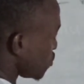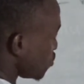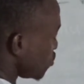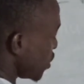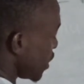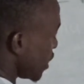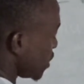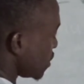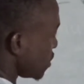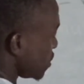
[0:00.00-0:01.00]

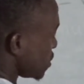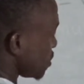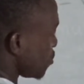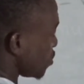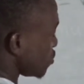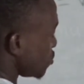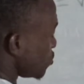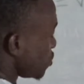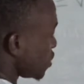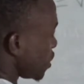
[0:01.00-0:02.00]
2n is equal
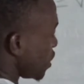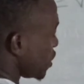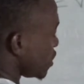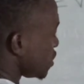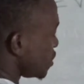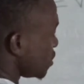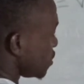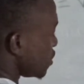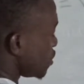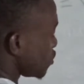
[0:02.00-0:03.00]
to kt.
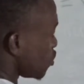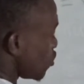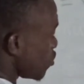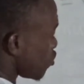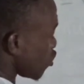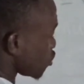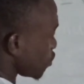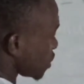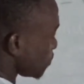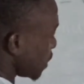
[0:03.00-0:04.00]
So when we cross
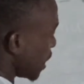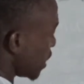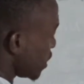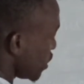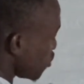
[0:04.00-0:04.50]
multiply,